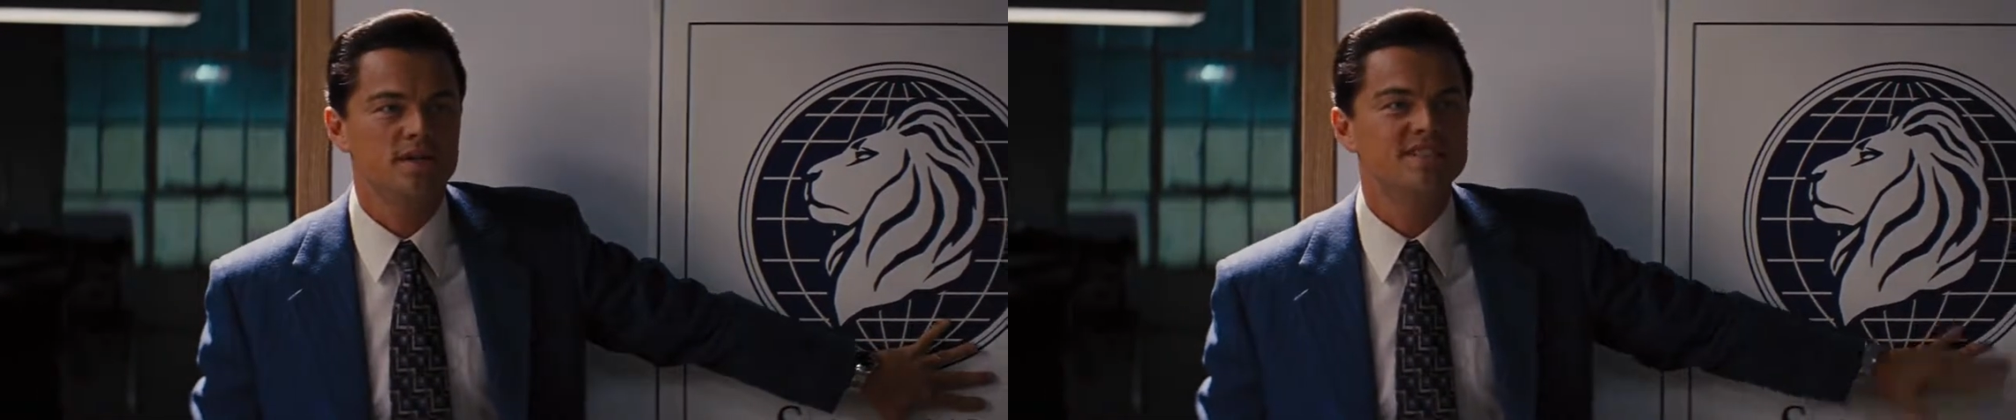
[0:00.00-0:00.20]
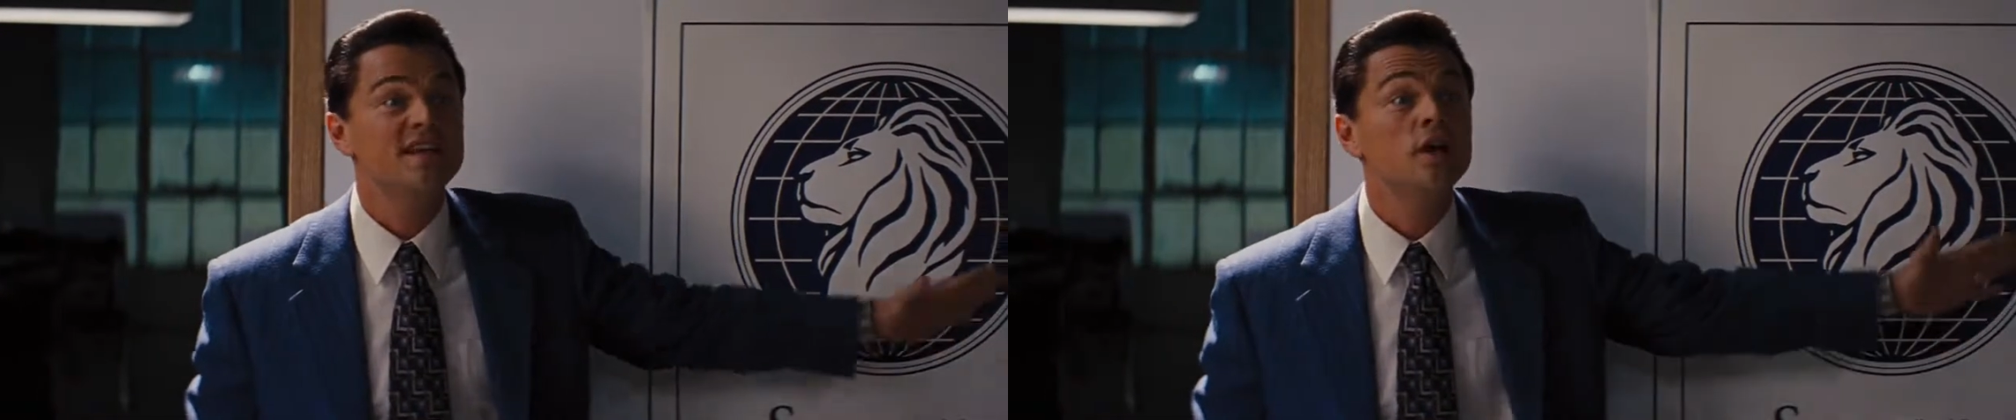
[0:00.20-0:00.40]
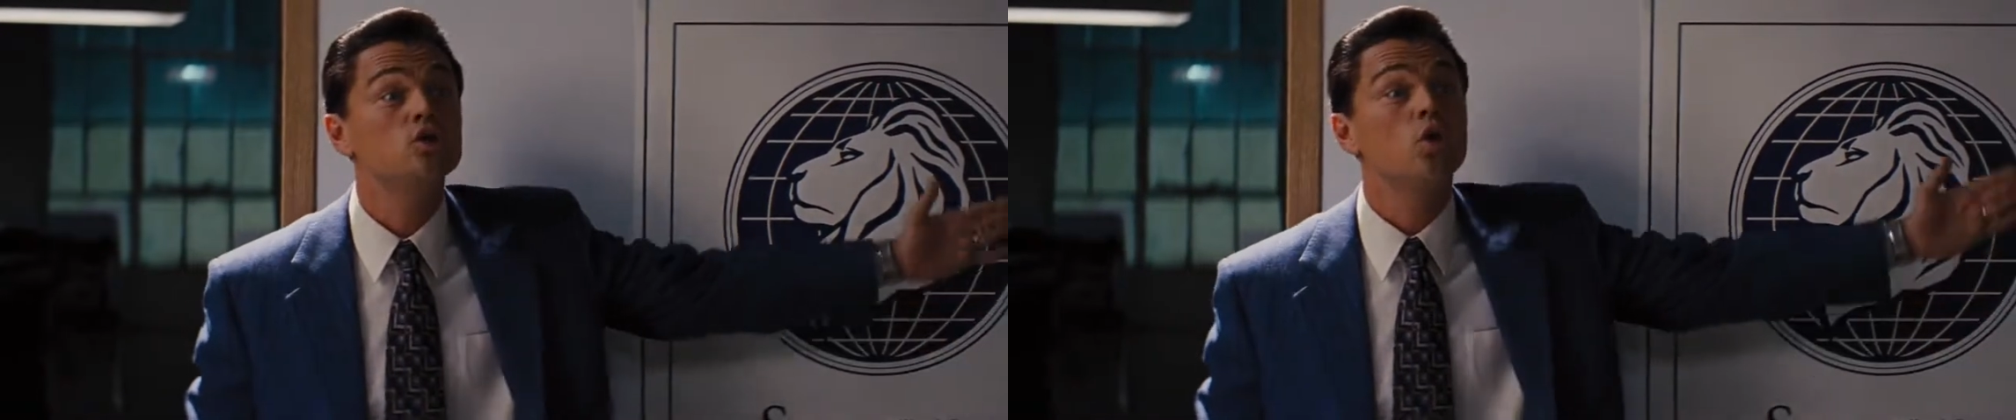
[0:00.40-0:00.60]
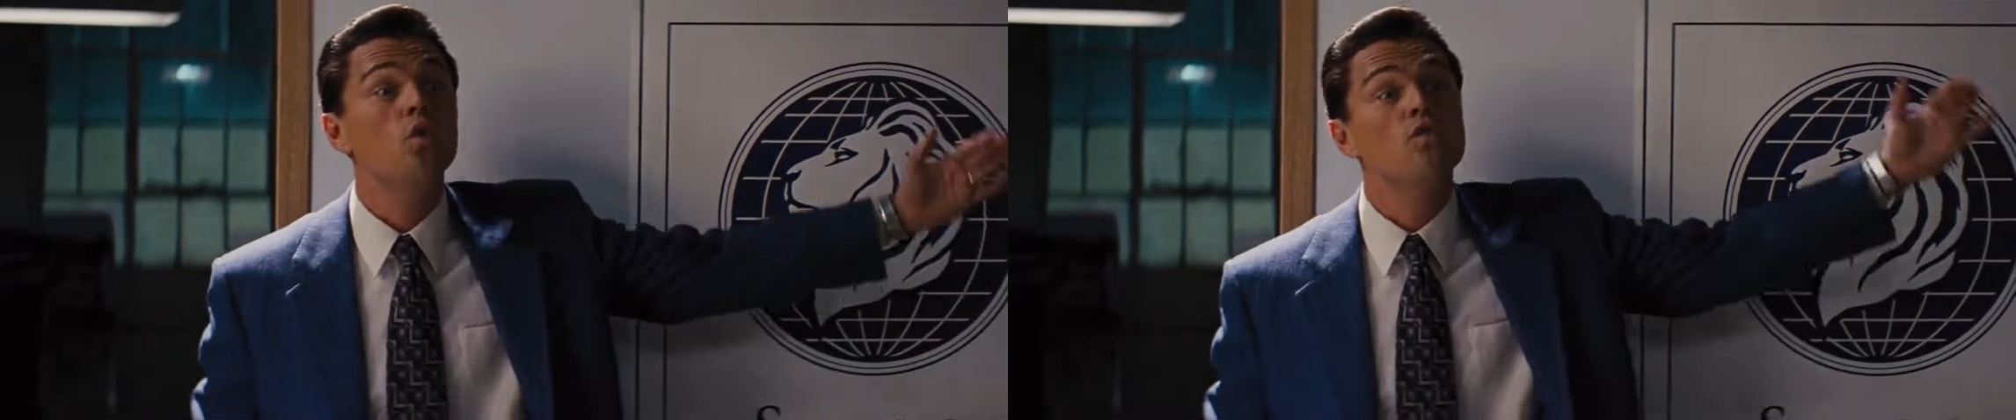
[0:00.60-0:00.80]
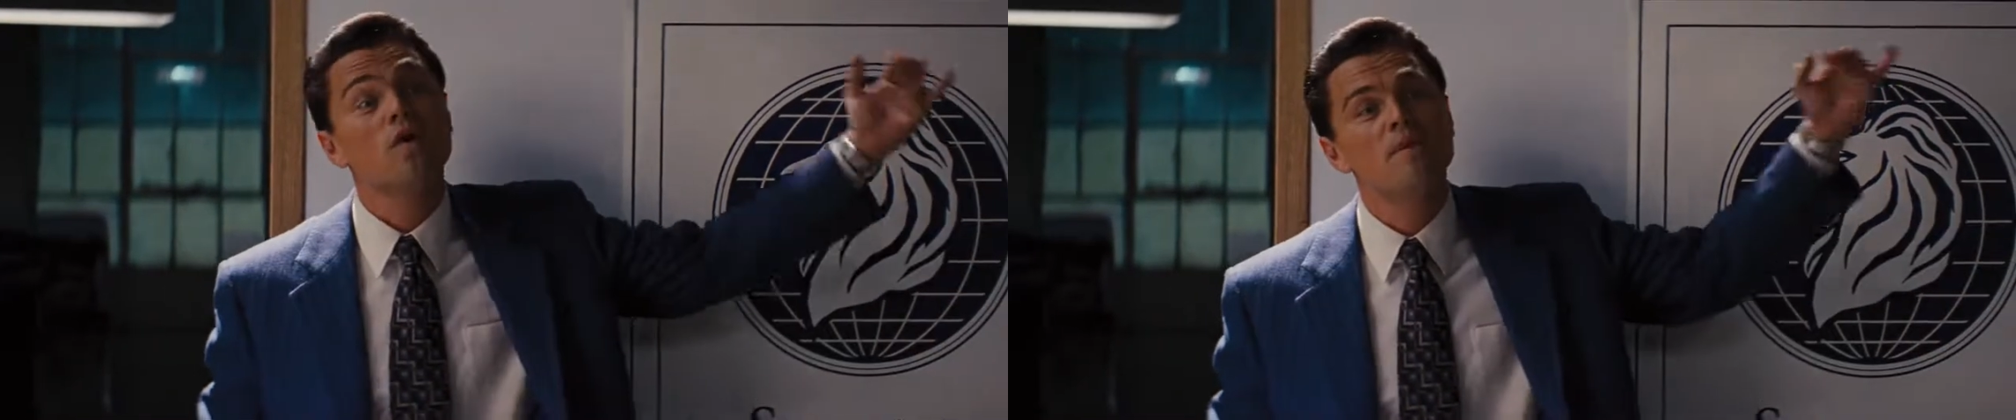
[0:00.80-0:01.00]
sailed
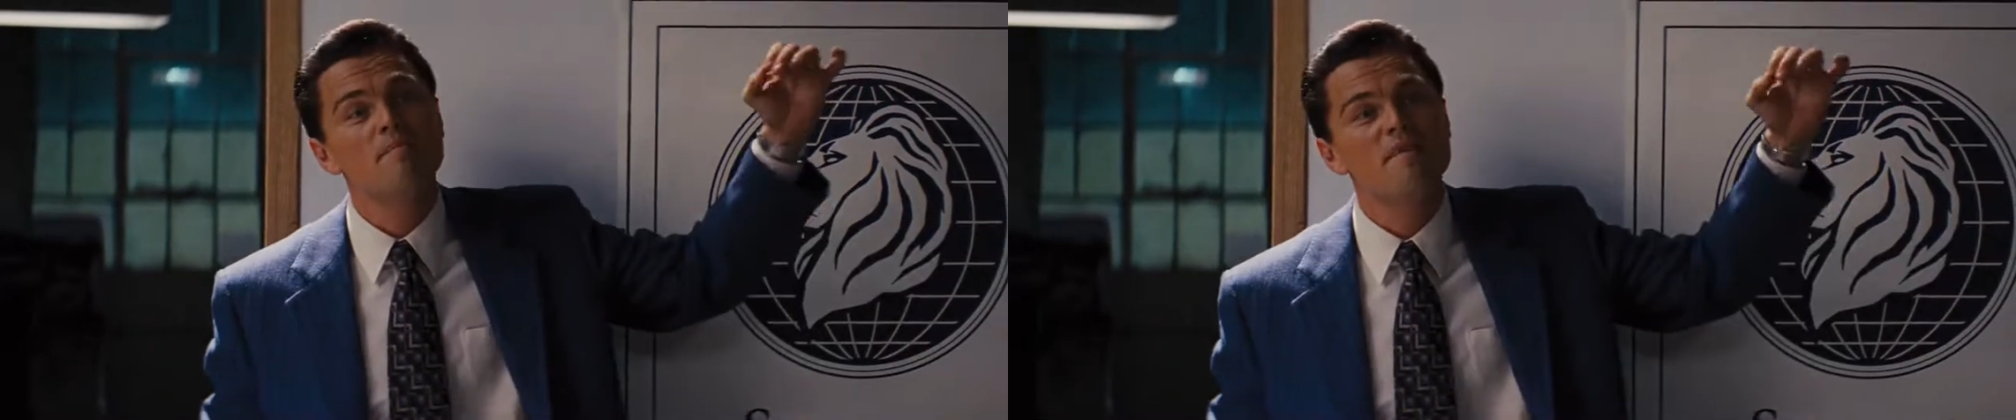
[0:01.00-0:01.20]
over on the